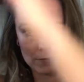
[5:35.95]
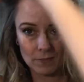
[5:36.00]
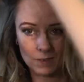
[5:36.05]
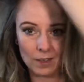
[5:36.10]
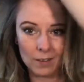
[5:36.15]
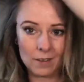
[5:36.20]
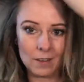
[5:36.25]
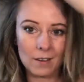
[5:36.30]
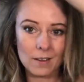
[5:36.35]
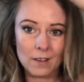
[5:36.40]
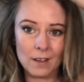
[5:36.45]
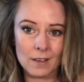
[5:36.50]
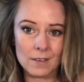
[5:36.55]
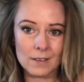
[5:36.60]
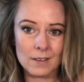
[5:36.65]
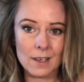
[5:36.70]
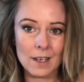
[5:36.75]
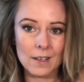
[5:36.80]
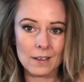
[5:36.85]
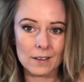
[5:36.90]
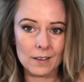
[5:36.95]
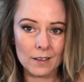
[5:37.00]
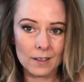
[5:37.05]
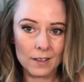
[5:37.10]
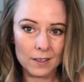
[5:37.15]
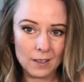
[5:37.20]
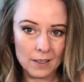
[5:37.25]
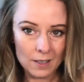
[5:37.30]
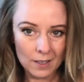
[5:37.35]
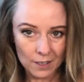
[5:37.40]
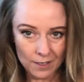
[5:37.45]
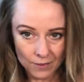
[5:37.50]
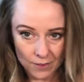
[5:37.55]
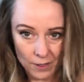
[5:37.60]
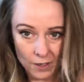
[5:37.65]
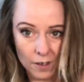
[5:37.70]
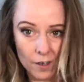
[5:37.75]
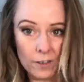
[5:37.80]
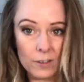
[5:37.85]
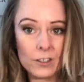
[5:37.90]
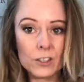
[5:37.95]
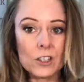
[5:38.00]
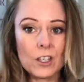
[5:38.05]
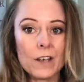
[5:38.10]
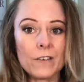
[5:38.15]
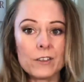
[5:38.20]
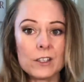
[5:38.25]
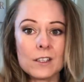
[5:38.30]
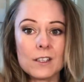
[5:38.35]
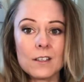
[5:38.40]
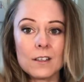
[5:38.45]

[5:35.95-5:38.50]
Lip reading: I think that the longevity